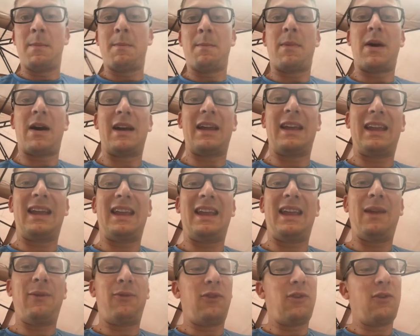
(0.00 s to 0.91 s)
But
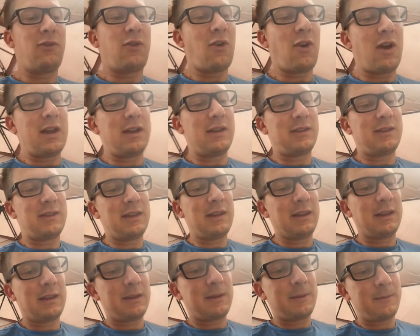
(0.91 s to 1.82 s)
if you've got
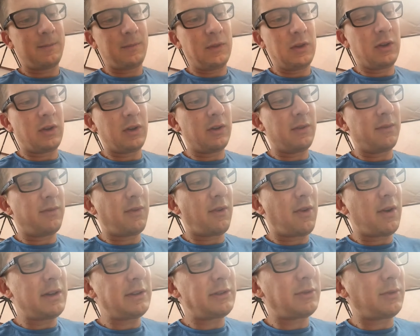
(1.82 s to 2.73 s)
anything you could
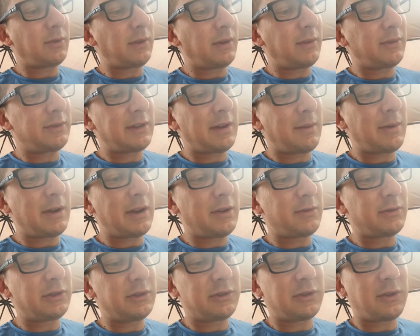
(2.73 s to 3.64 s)
advise, or if someone
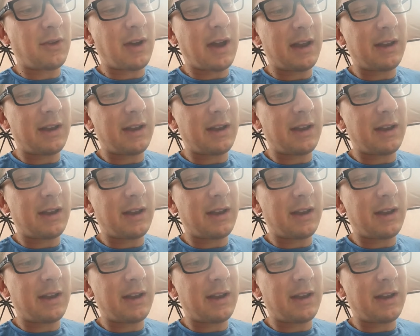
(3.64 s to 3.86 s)
else has got